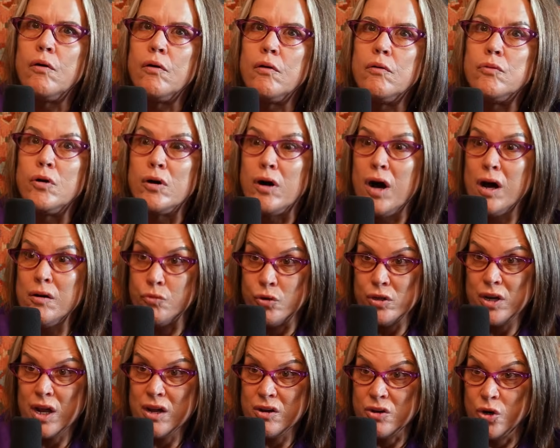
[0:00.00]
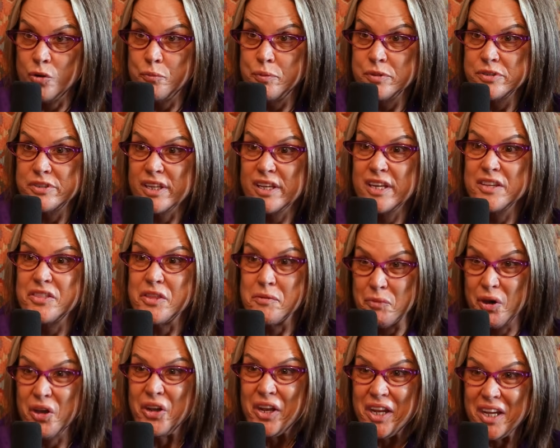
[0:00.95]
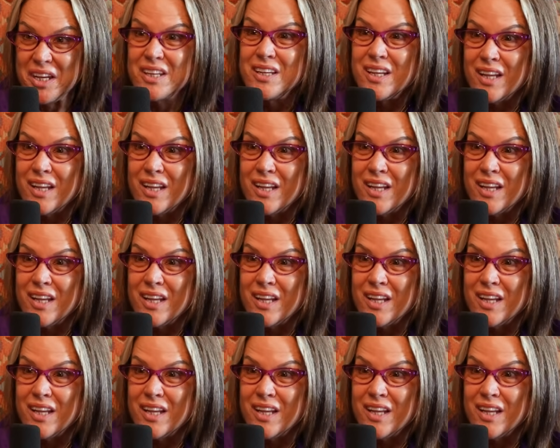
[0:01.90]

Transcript: Well, what I hope is they get the money.